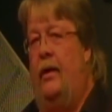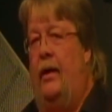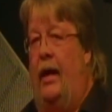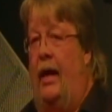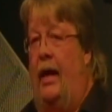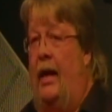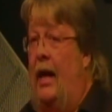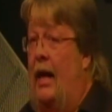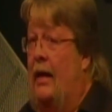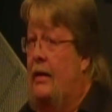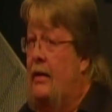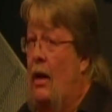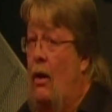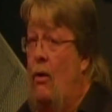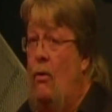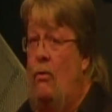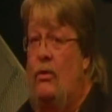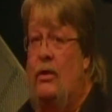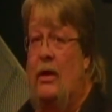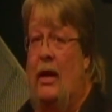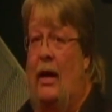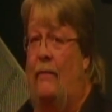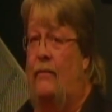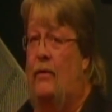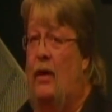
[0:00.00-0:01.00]
And I told
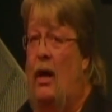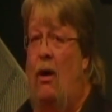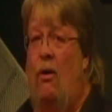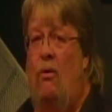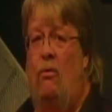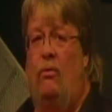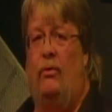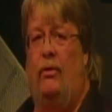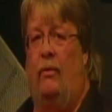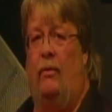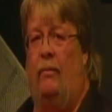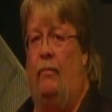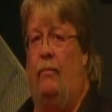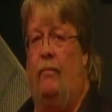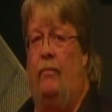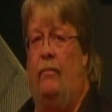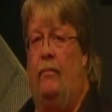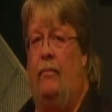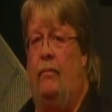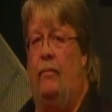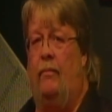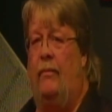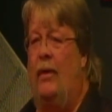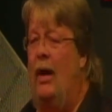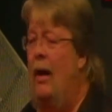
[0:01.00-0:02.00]
you, I've told them.
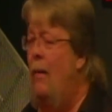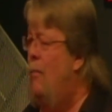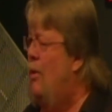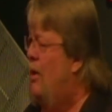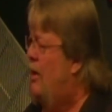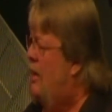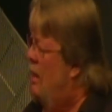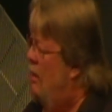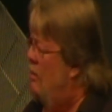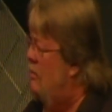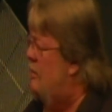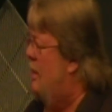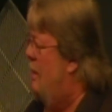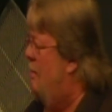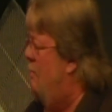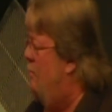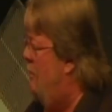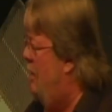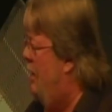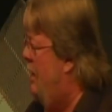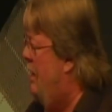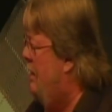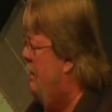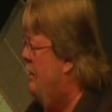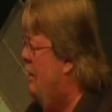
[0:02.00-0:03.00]
Not because I'm
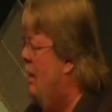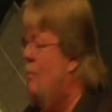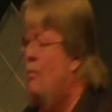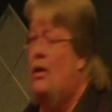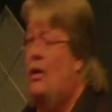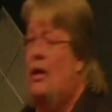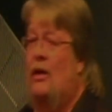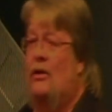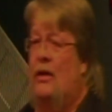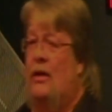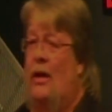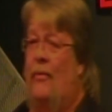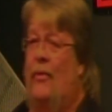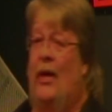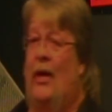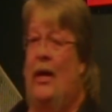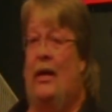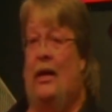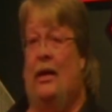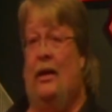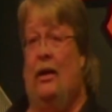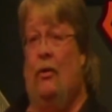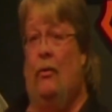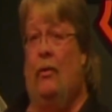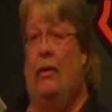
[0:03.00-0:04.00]
mean, not because I think
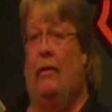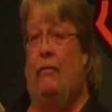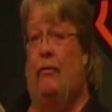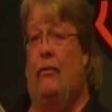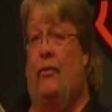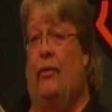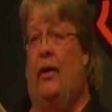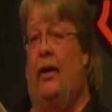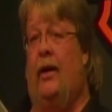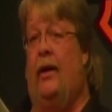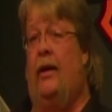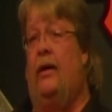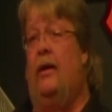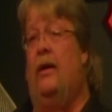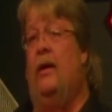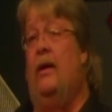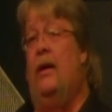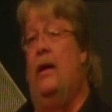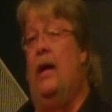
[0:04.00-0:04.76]
I know everything.